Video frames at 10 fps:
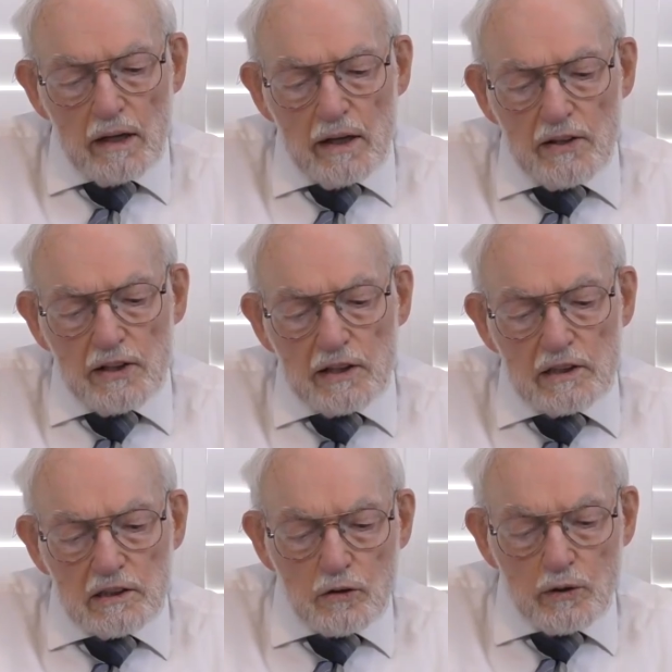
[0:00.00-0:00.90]

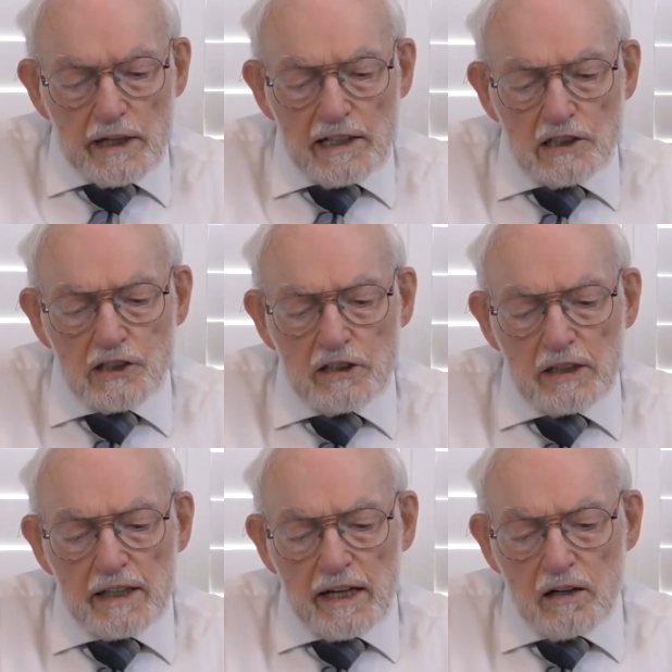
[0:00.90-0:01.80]
The creation
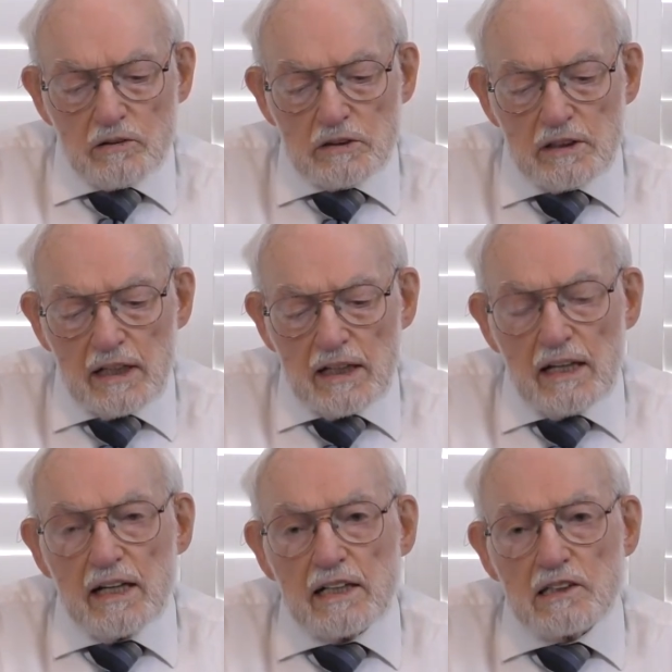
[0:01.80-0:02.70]
account
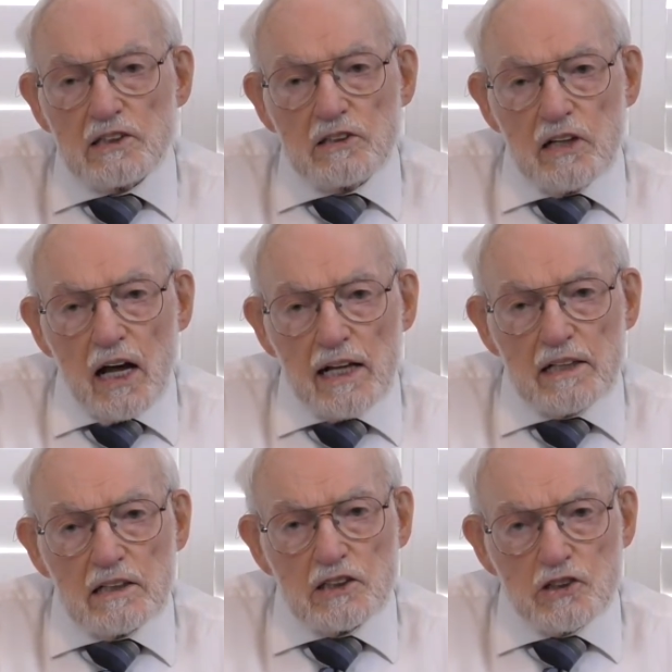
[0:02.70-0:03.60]
is not
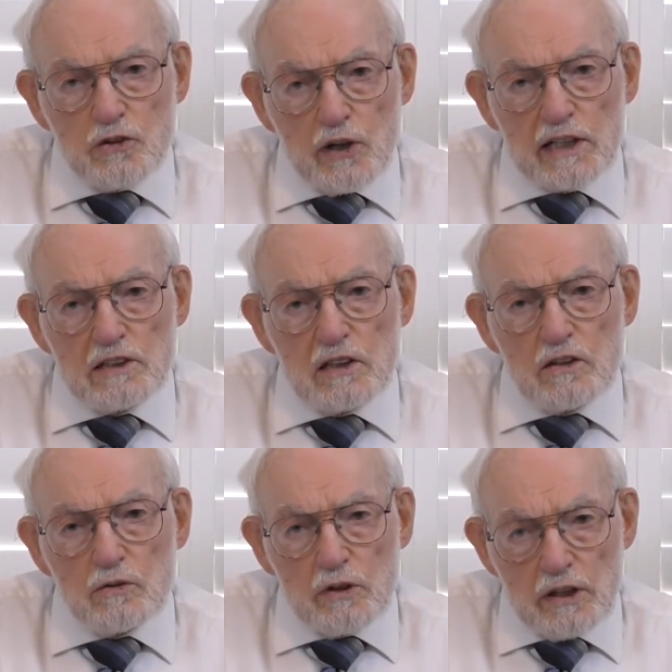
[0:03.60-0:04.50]
strict
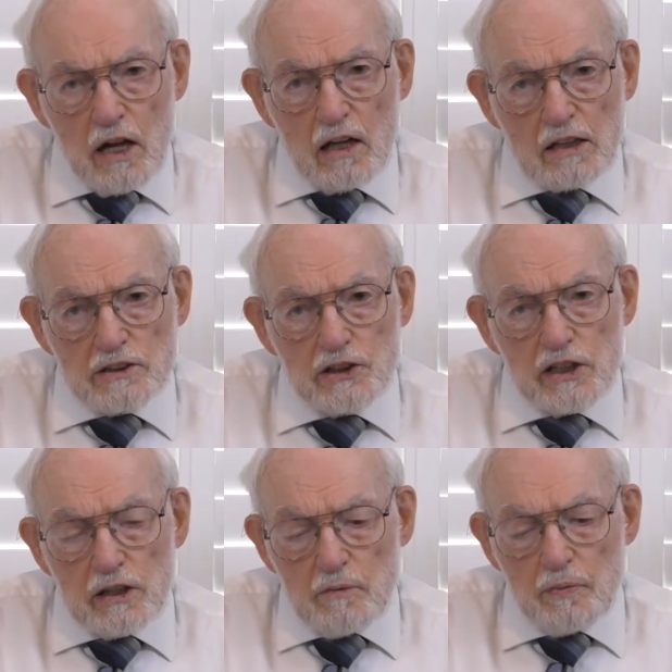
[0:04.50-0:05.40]

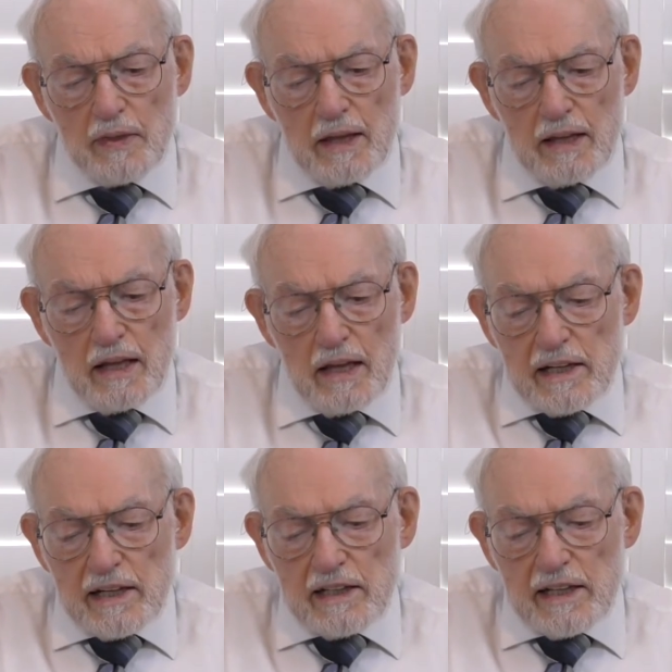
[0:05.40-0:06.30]
chronology.
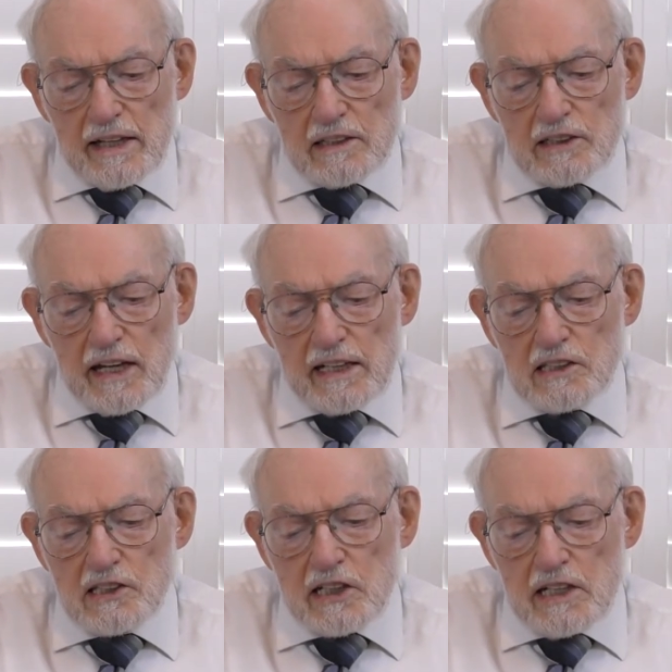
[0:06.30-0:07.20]
It is a
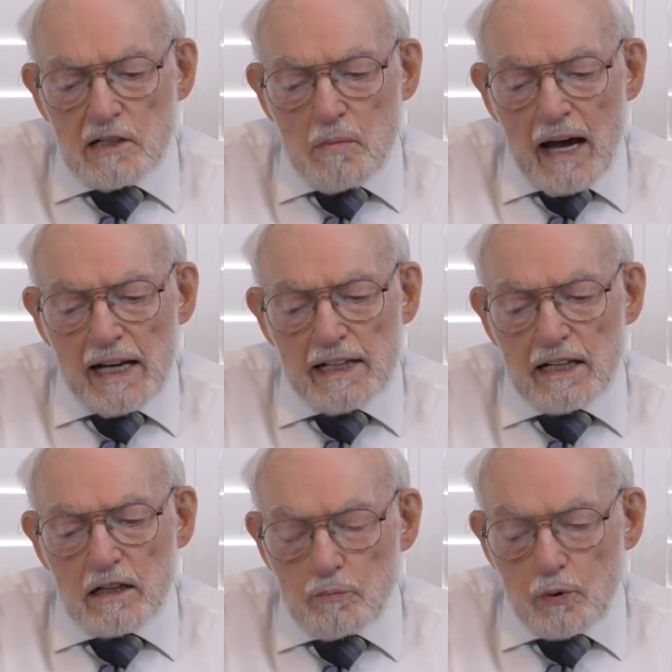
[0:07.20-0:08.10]

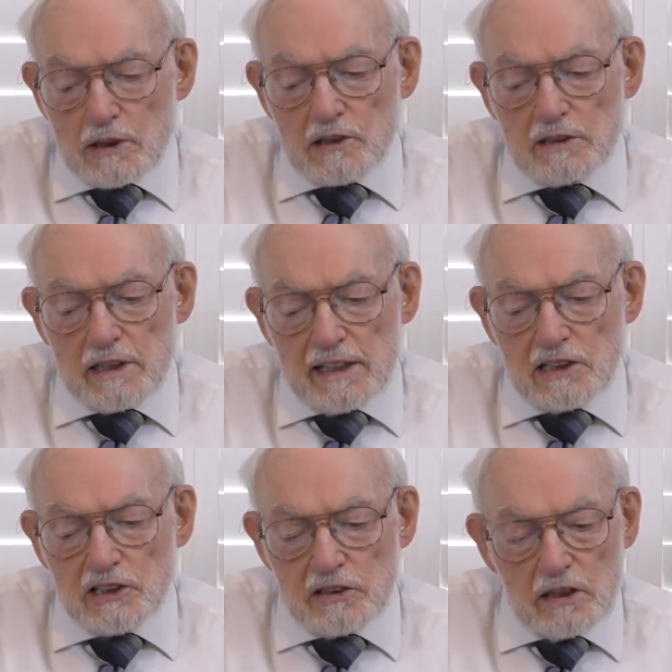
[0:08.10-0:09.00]
schematic
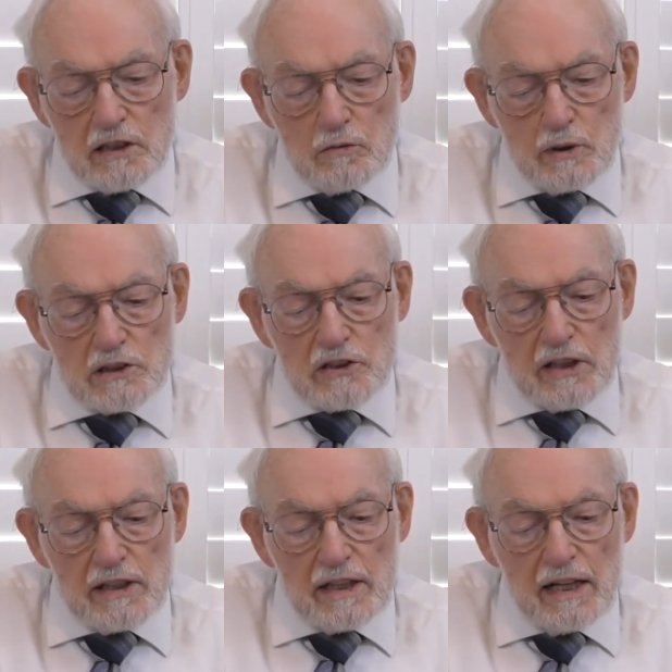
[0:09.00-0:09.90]
presentation in which
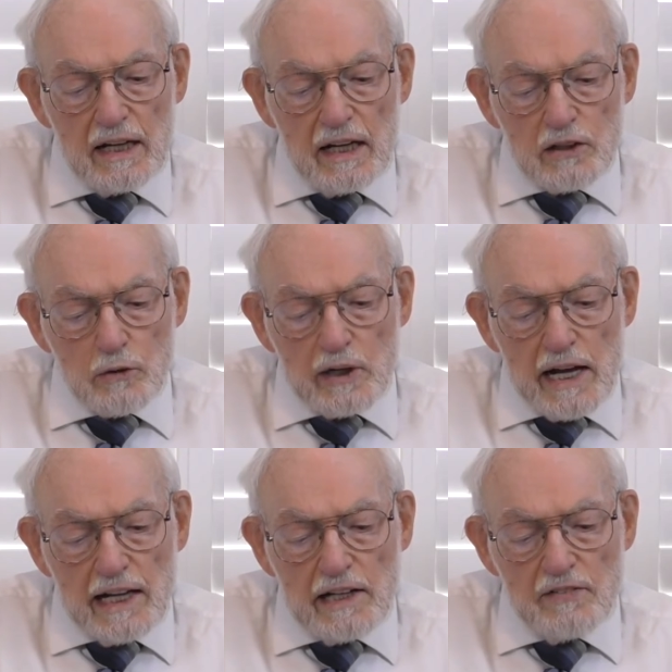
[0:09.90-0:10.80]
the
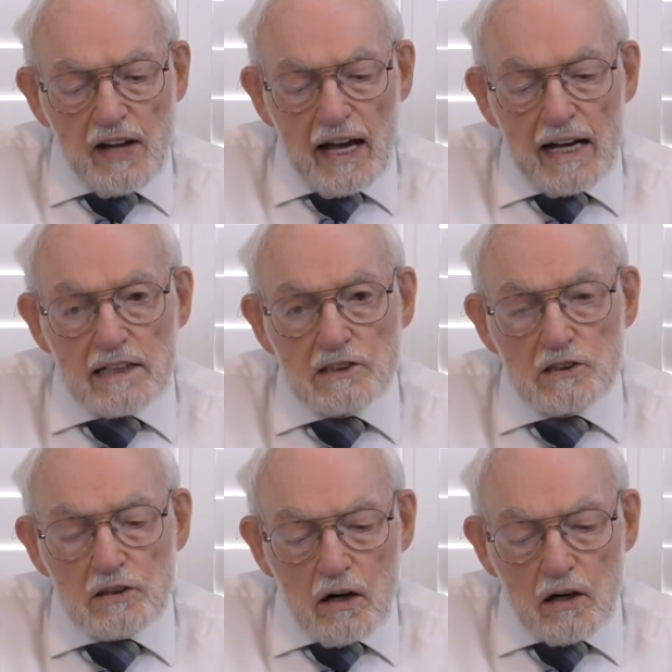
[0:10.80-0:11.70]
creative
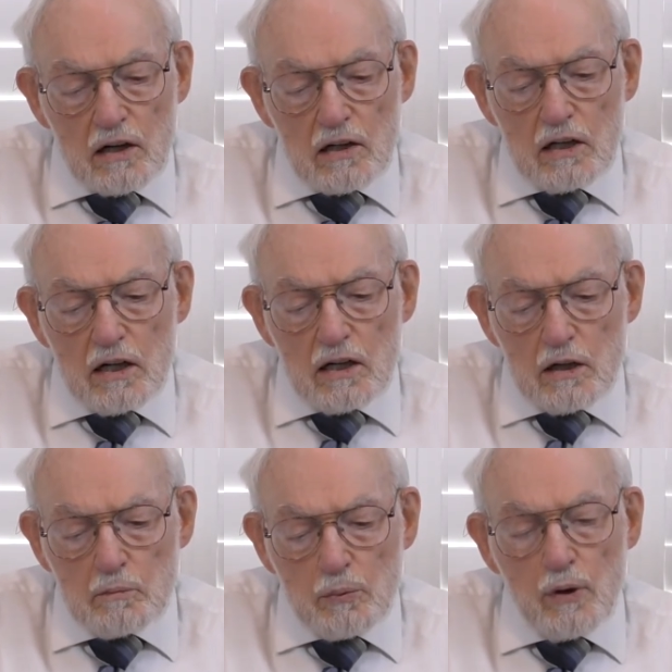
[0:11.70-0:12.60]
acts are
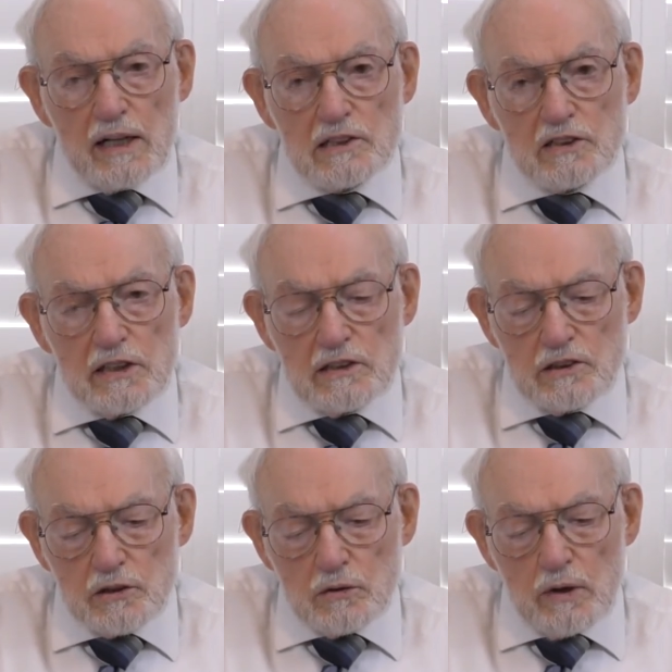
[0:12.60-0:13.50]
compressed
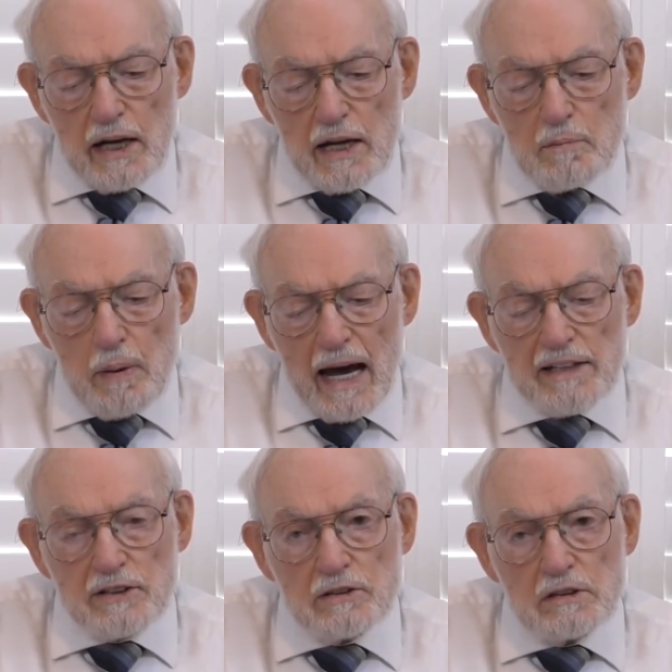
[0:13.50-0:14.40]
into a
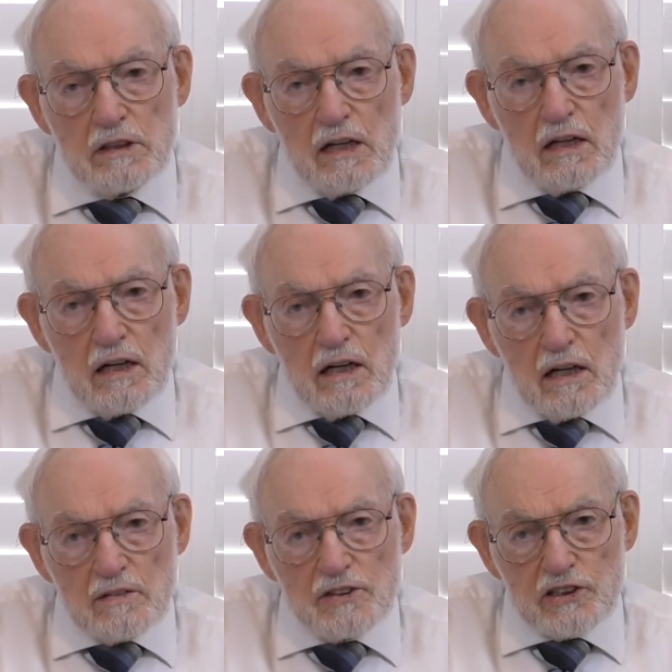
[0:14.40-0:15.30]
pattern
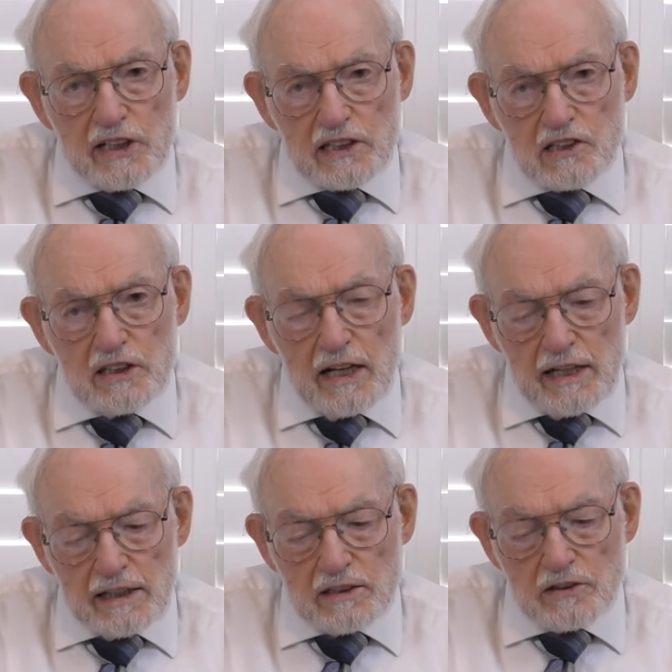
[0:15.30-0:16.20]
of 6
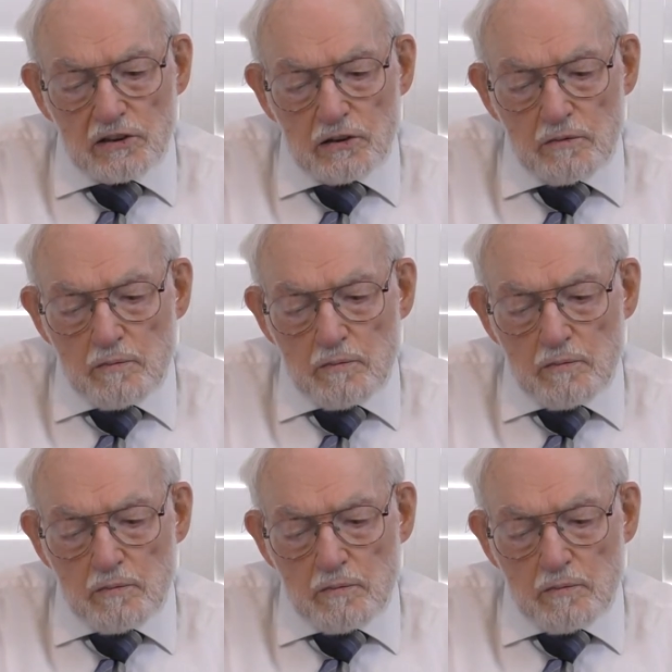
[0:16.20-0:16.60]
days.